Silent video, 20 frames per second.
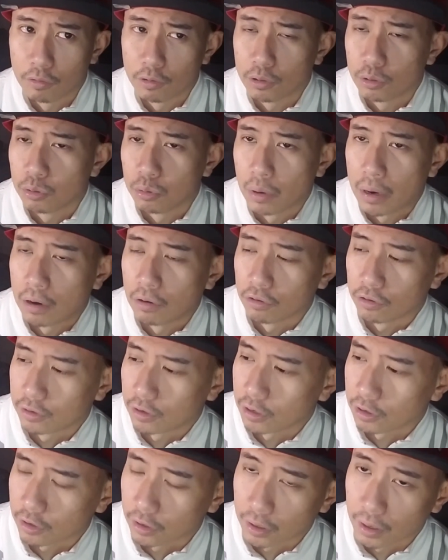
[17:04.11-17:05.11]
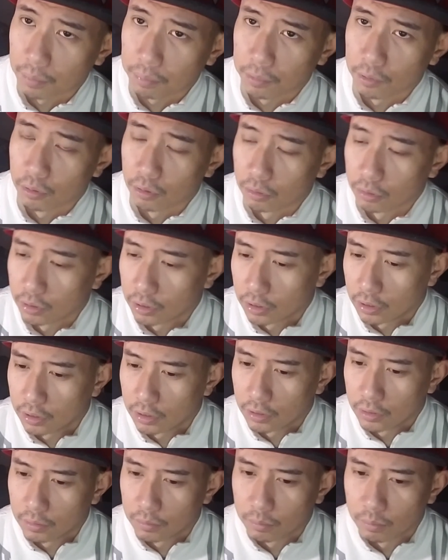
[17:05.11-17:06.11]
2 hours just to upload
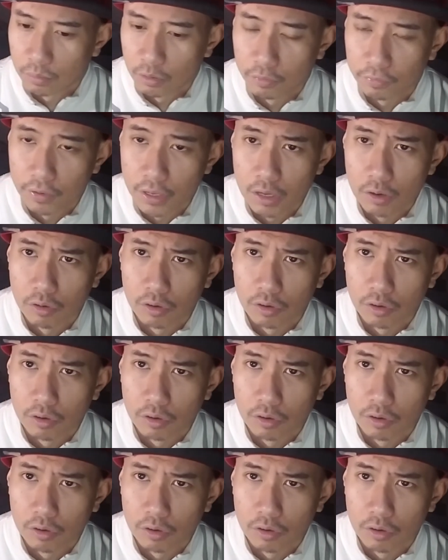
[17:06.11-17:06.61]
both videos,